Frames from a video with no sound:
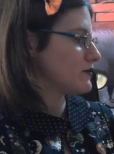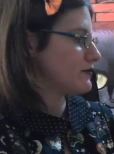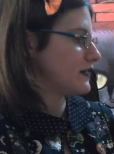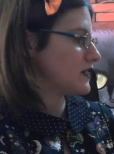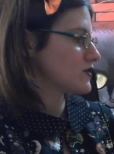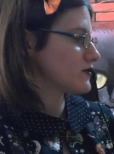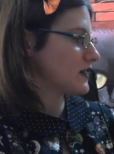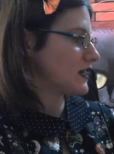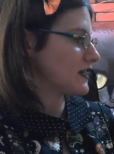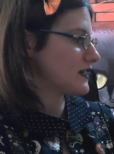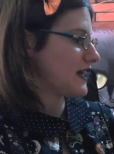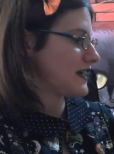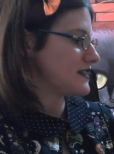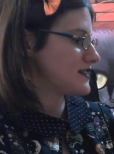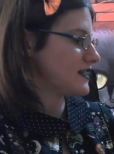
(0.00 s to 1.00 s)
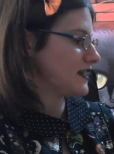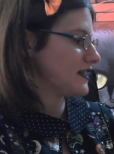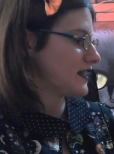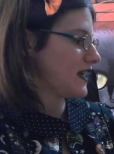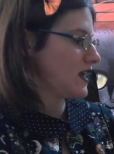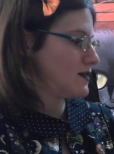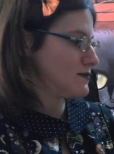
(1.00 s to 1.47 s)
featuring Casey and
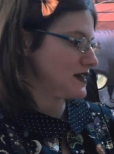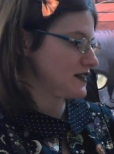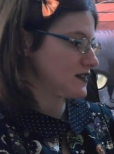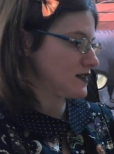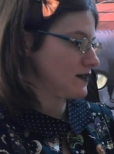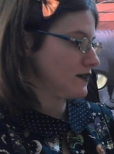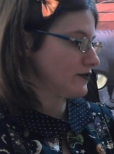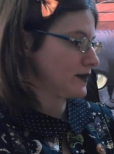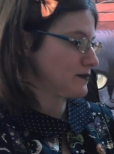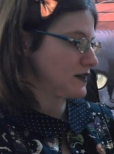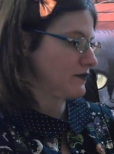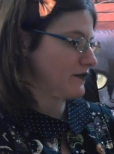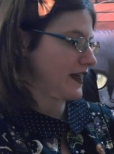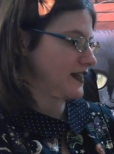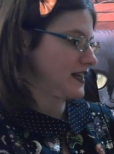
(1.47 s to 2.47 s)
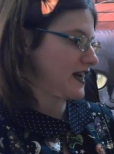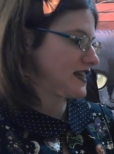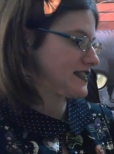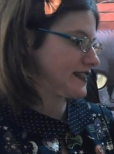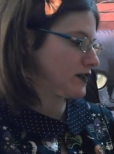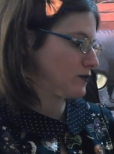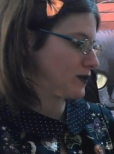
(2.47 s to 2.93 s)
Caymus from The
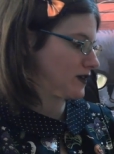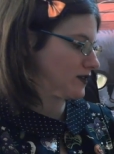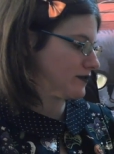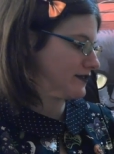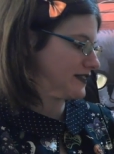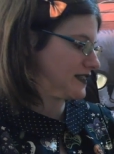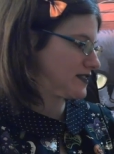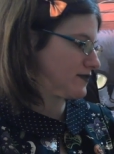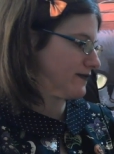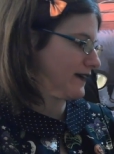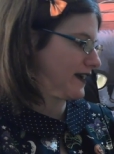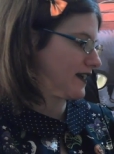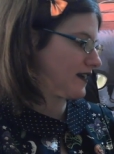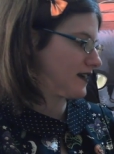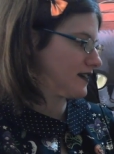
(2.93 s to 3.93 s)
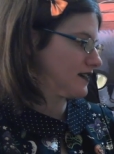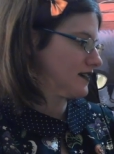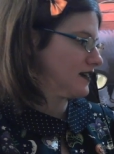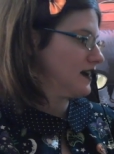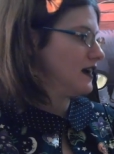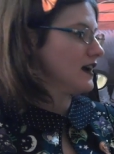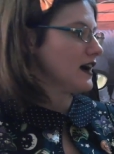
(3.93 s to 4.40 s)
Fantastic World of Lisa Frank.
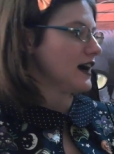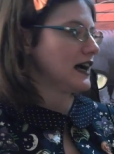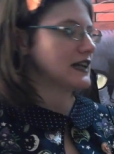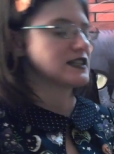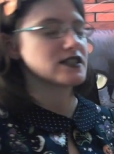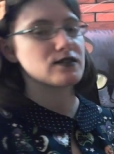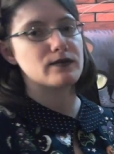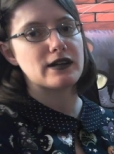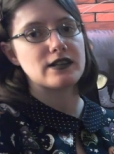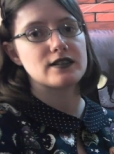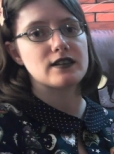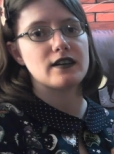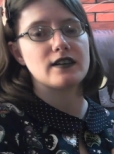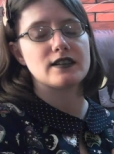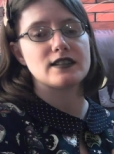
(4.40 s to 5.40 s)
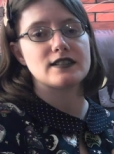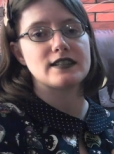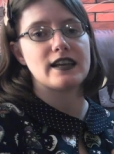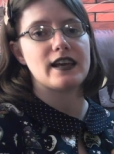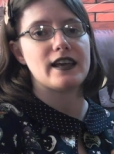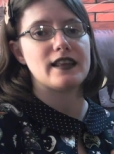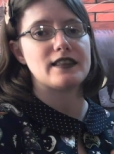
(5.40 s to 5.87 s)
I just want to start to
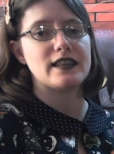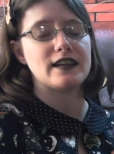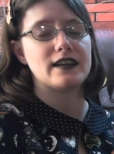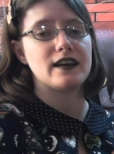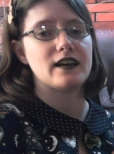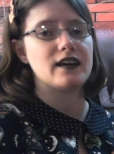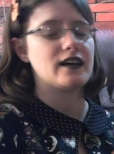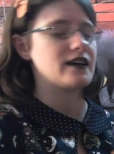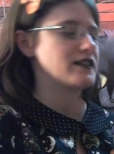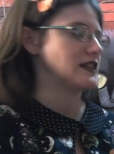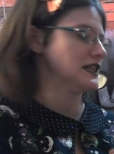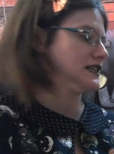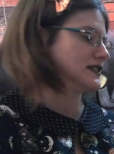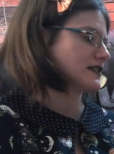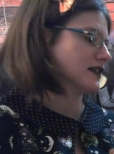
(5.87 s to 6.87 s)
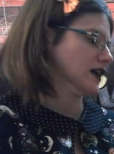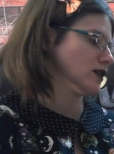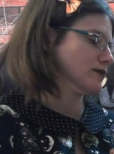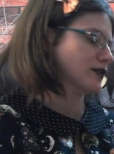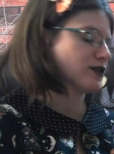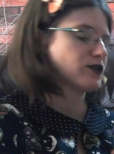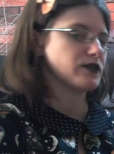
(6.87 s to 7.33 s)
say that uh, this is not a
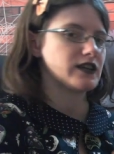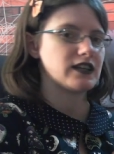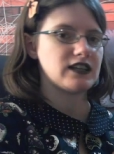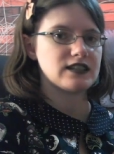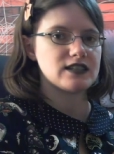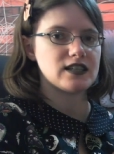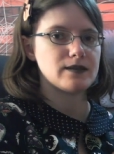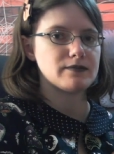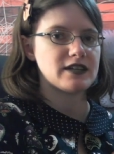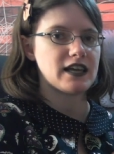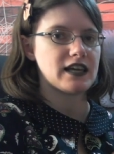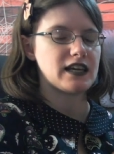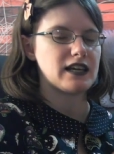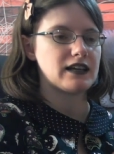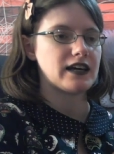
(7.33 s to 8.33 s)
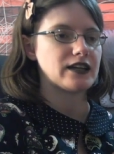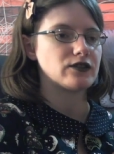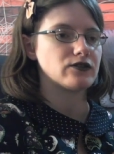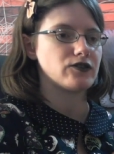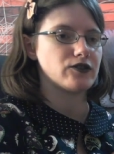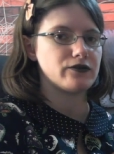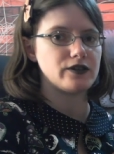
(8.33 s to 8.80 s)
book you can easily obtain. I
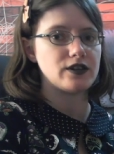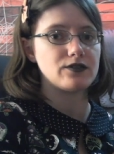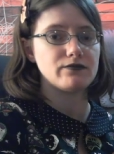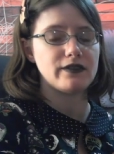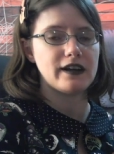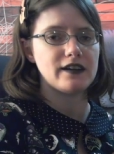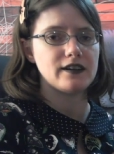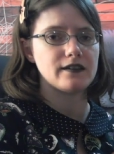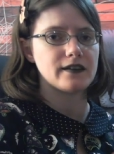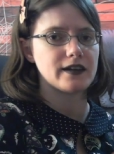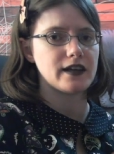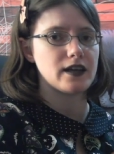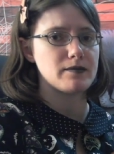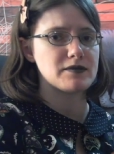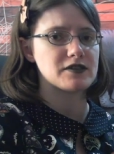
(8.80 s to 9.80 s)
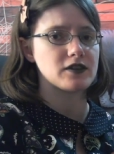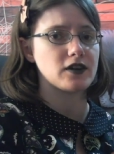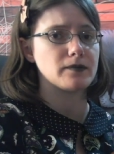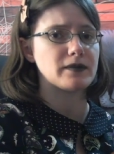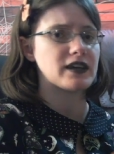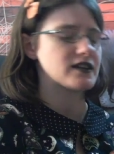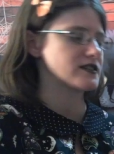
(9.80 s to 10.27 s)
don't know if you can find it on Amazon
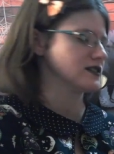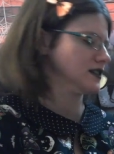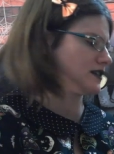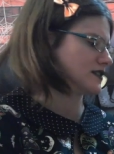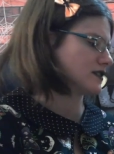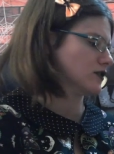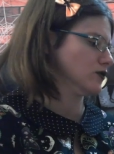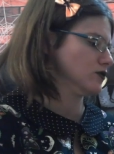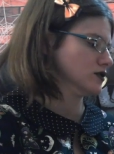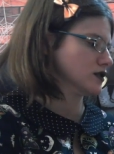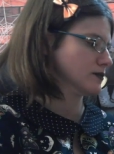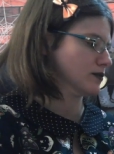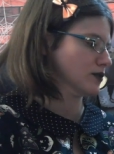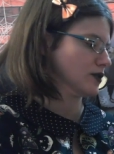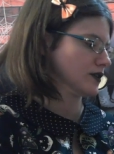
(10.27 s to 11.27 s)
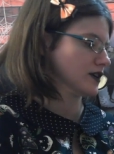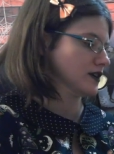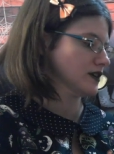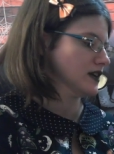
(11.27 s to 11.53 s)
because it is an older book.